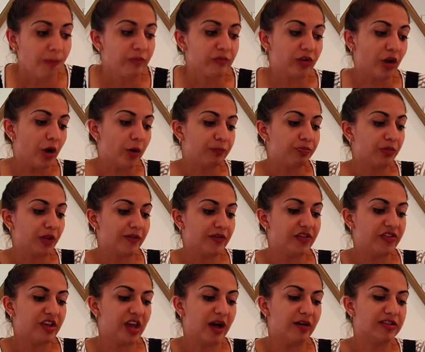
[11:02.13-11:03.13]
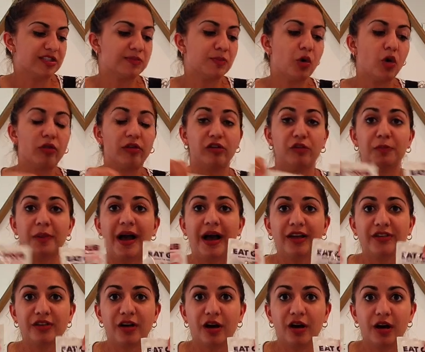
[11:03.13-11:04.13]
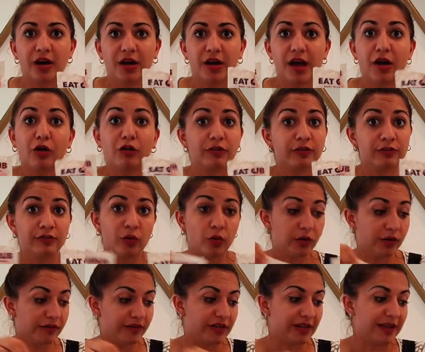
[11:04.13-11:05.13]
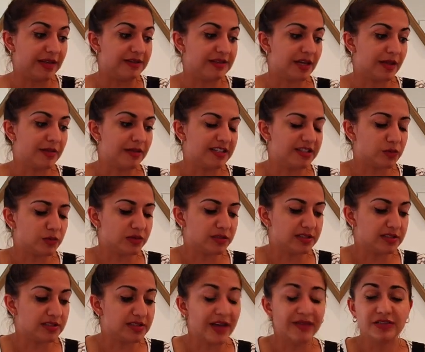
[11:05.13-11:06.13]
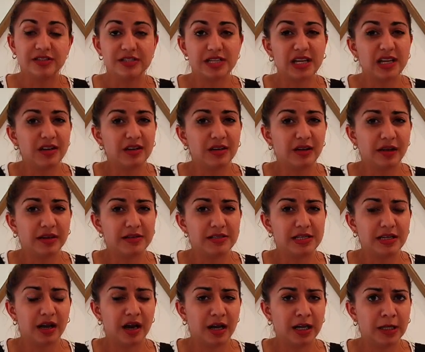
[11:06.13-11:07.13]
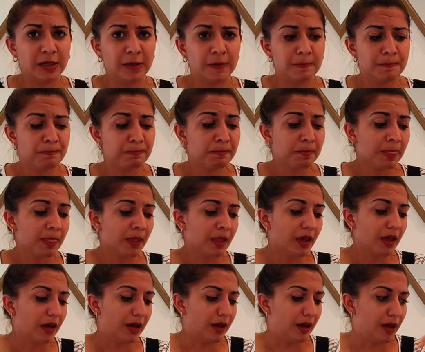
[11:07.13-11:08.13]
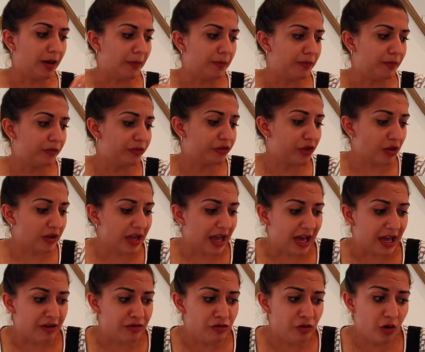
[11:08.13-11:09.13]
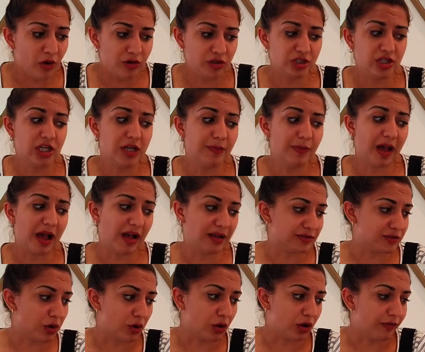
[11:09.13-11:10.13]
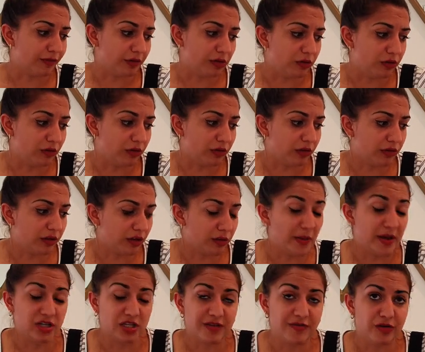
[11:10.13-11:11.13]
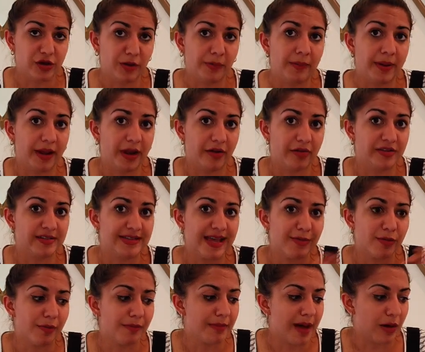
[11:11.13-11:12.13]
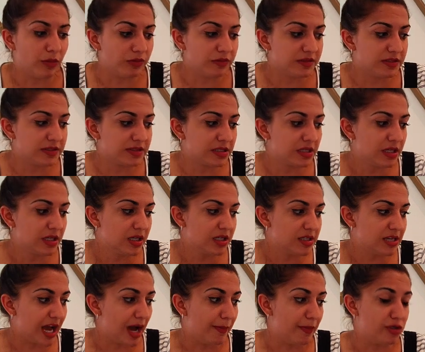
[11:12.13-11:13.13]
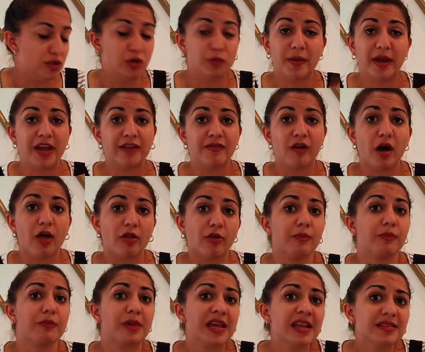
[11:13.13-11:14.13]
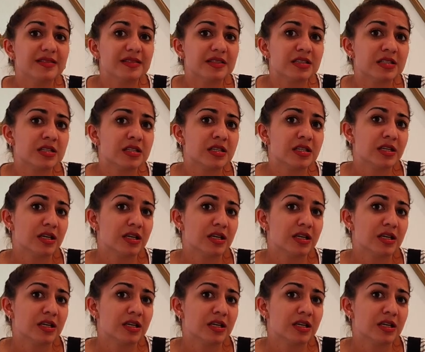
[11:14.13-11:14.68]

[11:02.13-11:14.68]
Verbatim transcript: So if you see how small these bags are, I got four of these and this was $17.99. So yeah, not cheap at all, if you, especially if you compare the same amounts to how much you pay for other meats.